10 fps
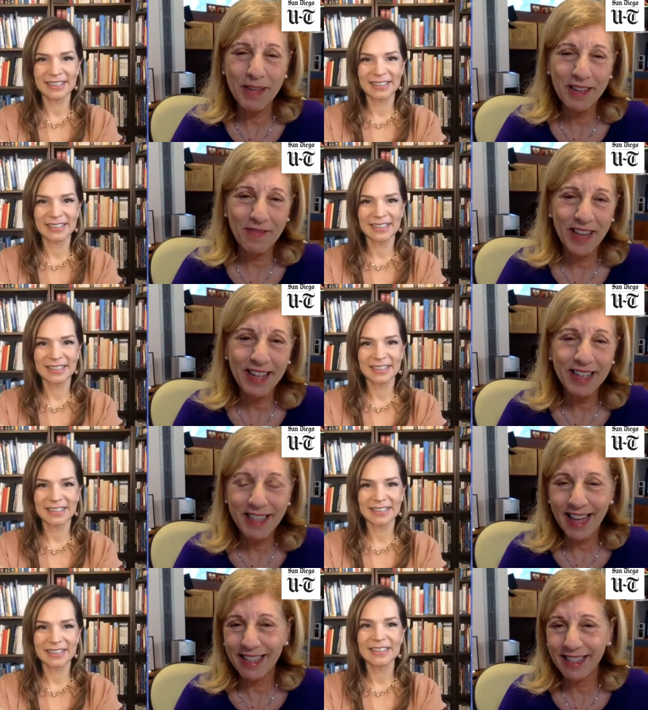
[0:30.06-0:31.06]
Speaker 1: event
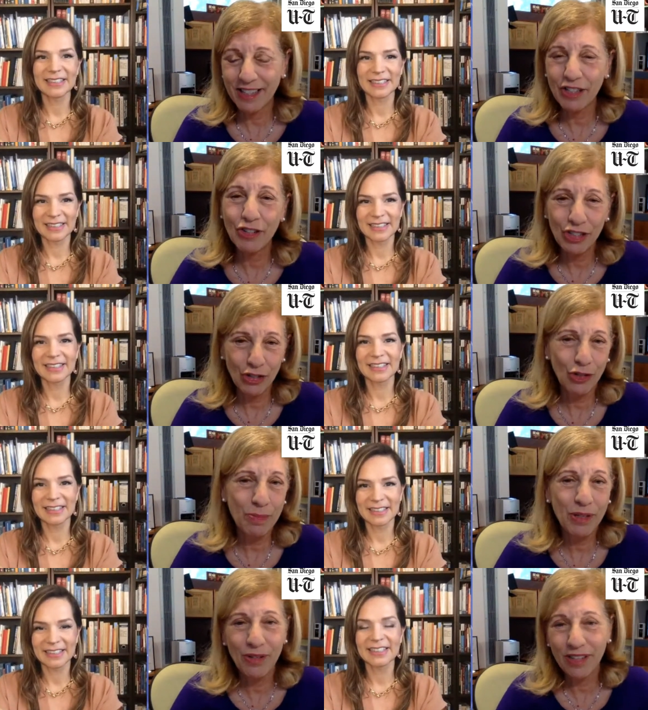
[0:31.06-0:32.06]
that uh, the Union
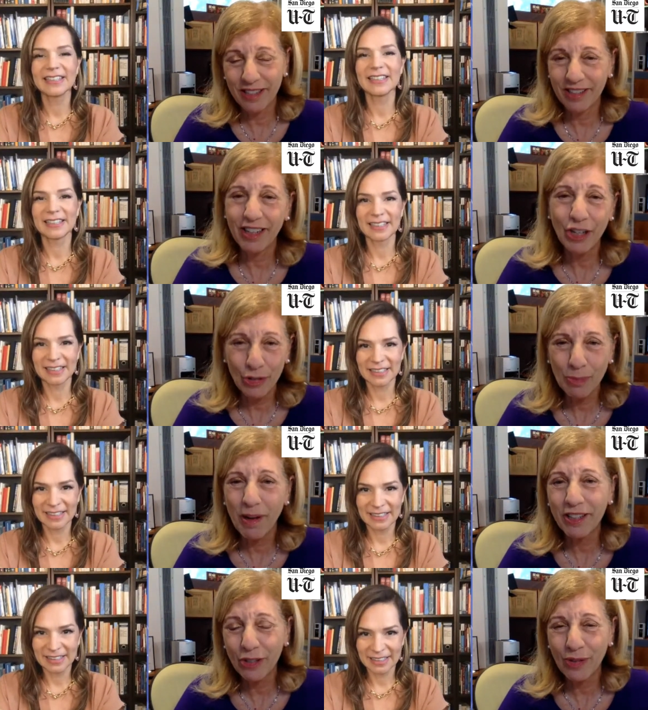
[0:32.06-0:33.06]
Tribune is uh,
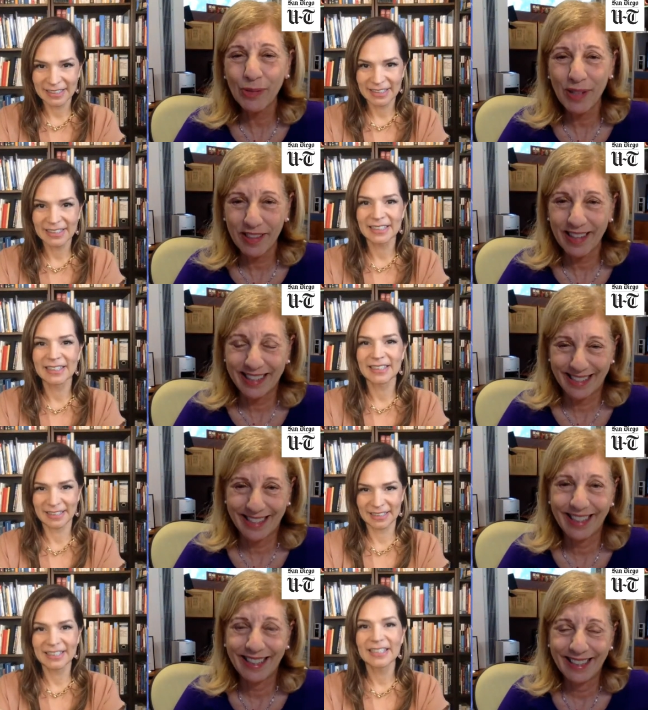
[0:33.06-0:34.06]
co-sponsoring with
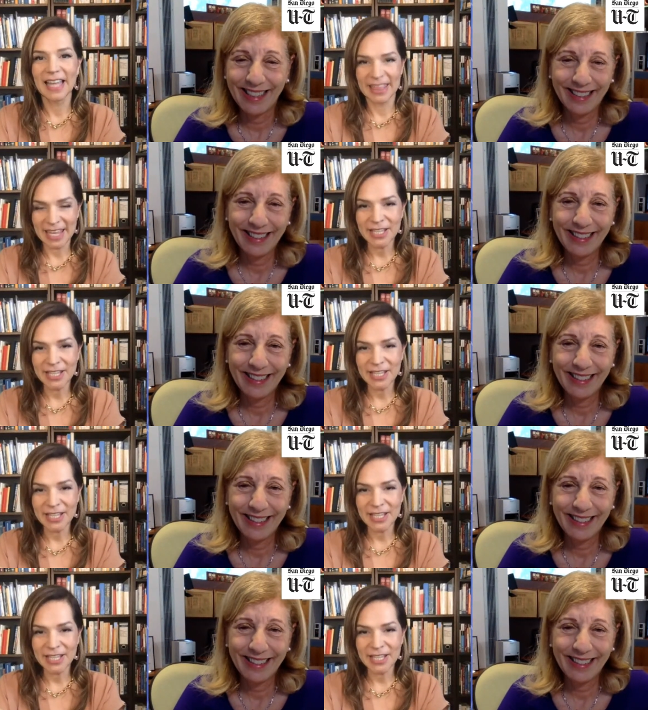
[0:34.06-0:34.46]
us. Thank